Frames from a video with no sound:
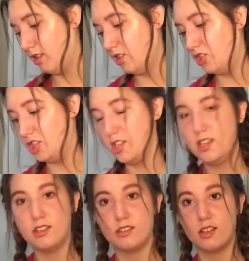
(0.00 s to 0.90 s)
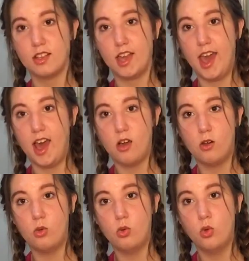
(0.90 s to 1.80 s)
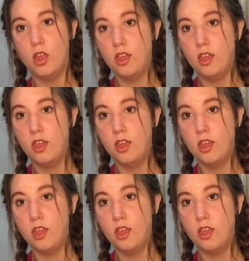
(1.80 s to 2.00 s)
This cheek is, like, ow.